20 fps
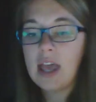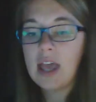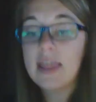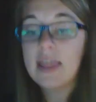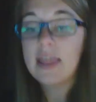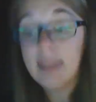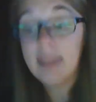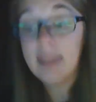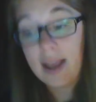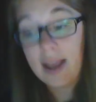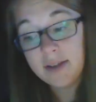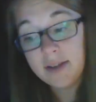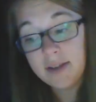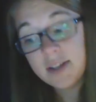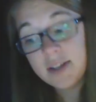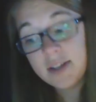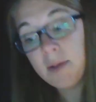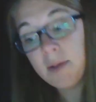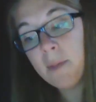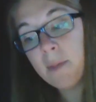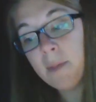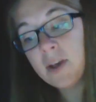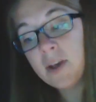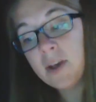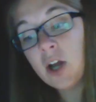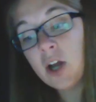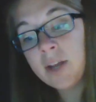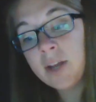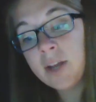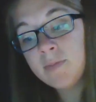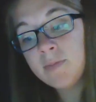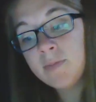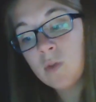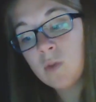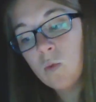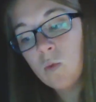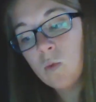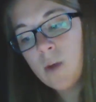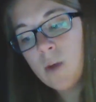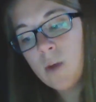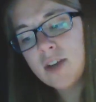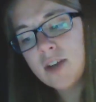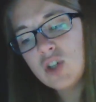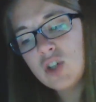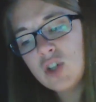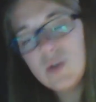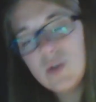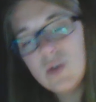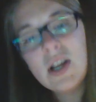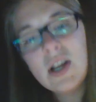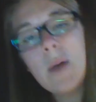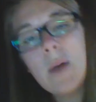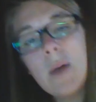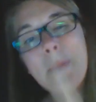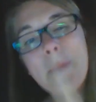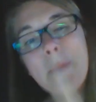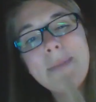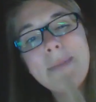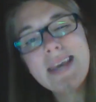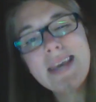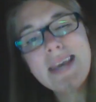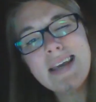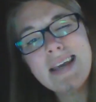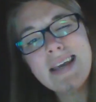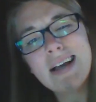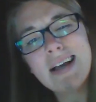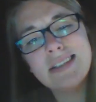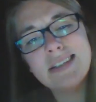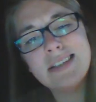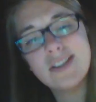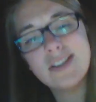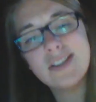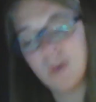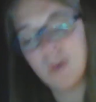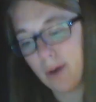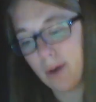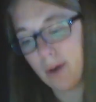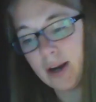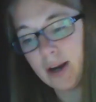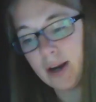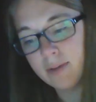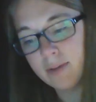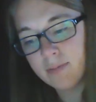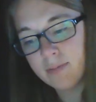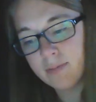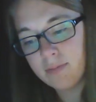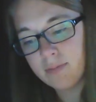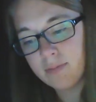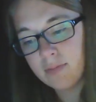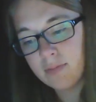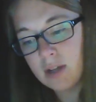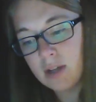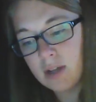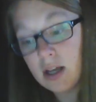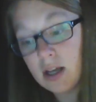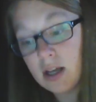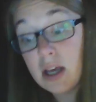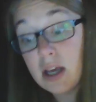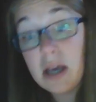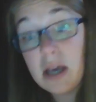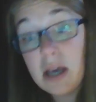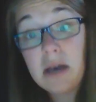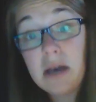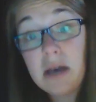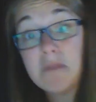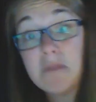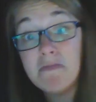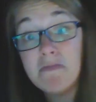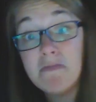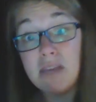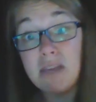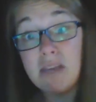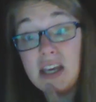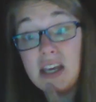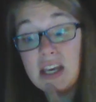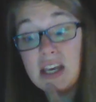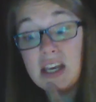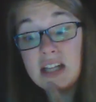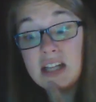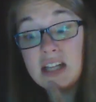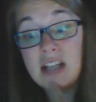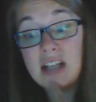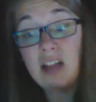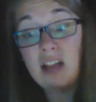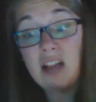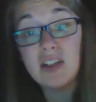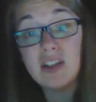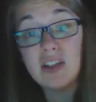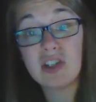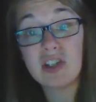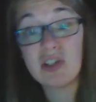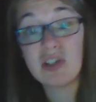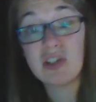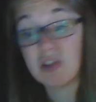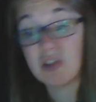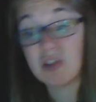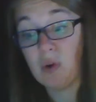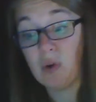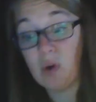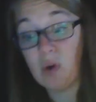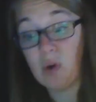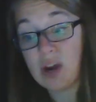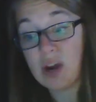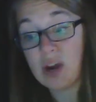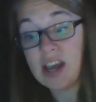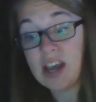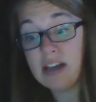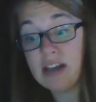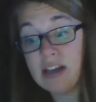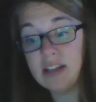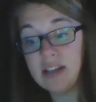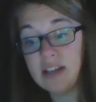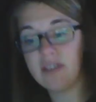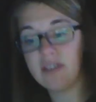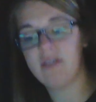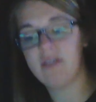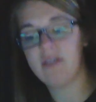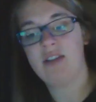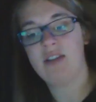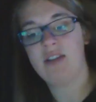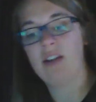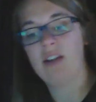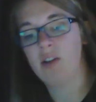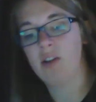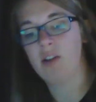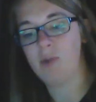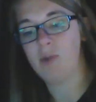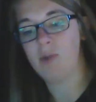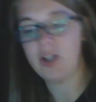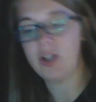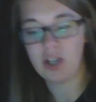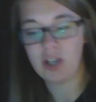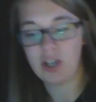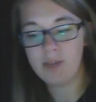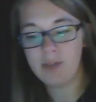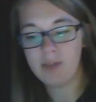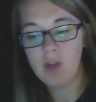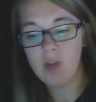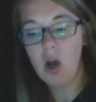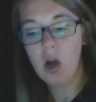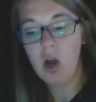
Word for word: Then, said Papa, yawning, why don't you tell me a story? Me tell a story? said Little Red Chicken.